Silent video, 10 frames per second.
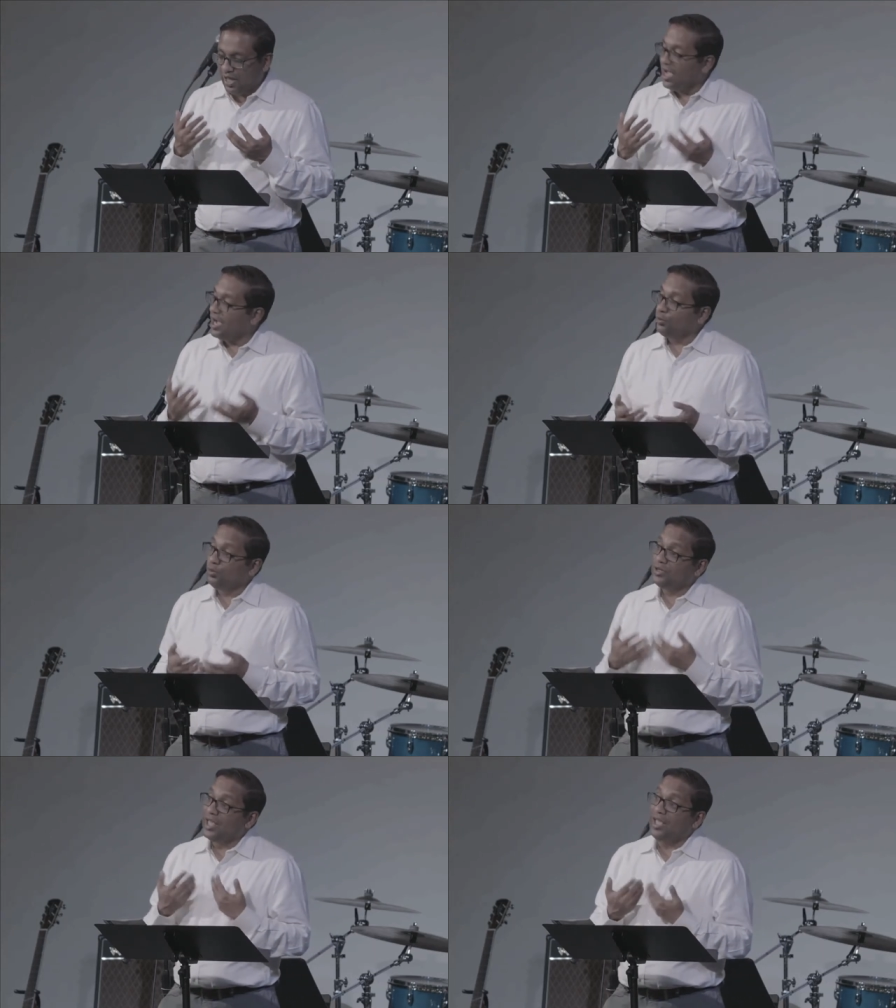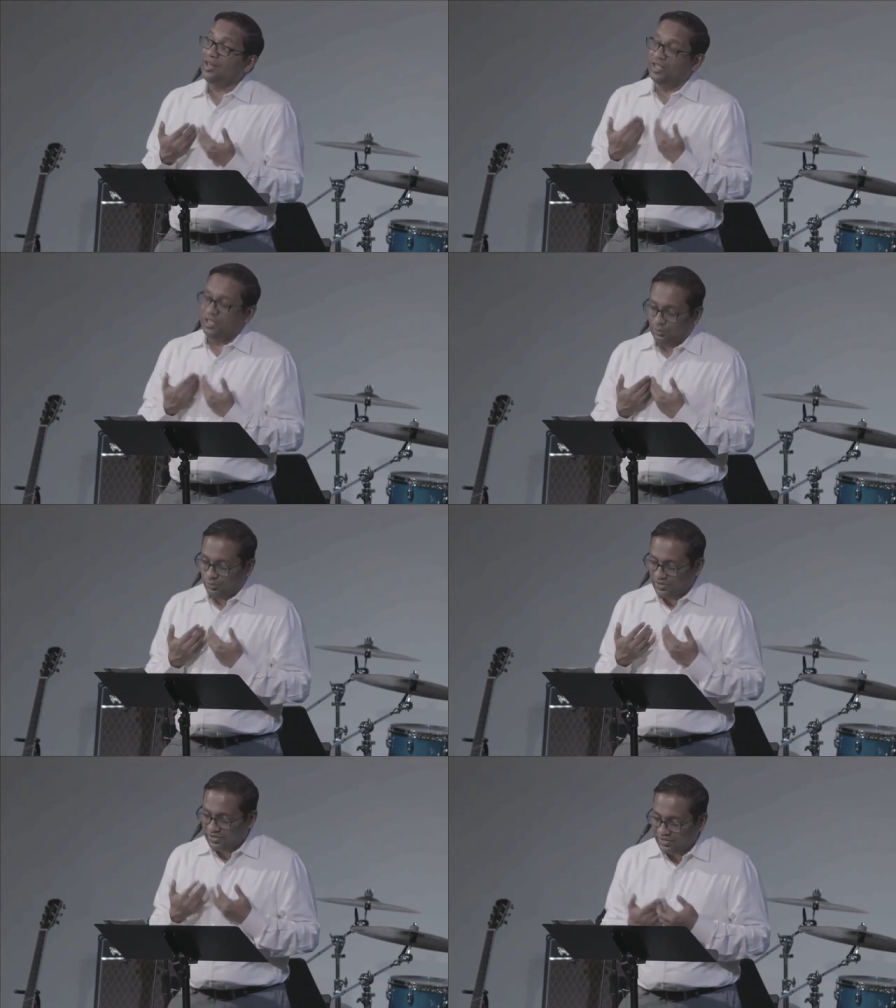outward and
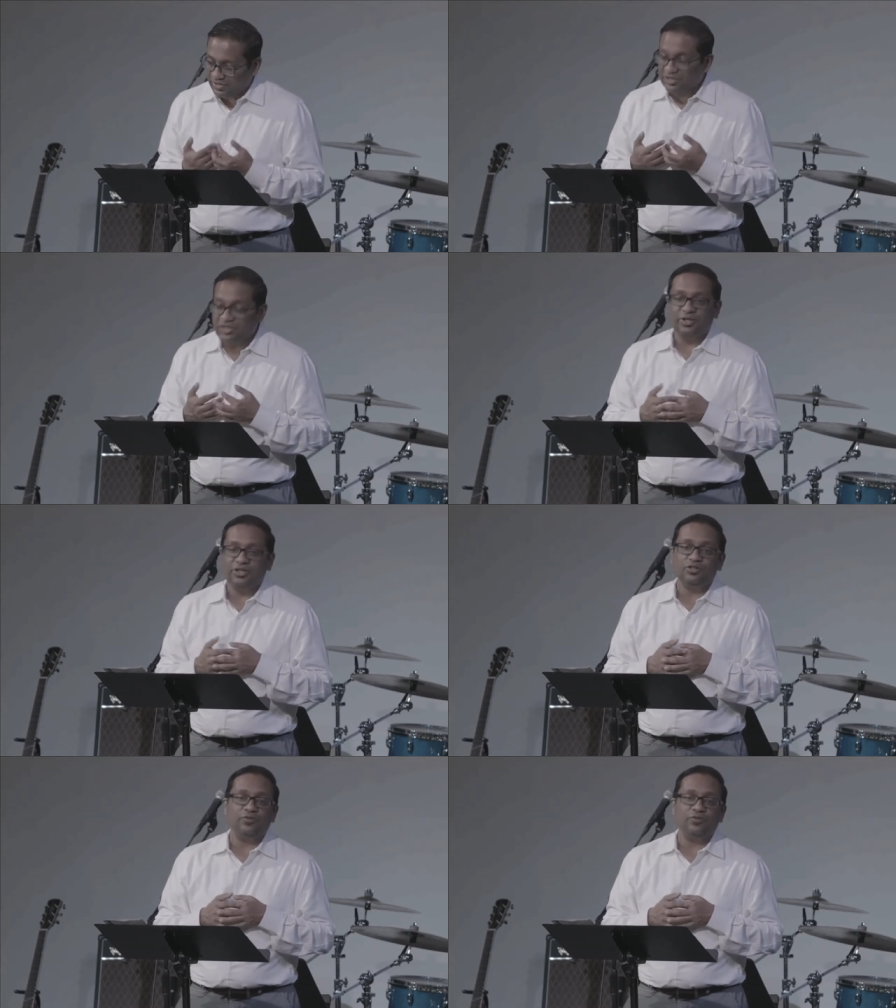inward sins is because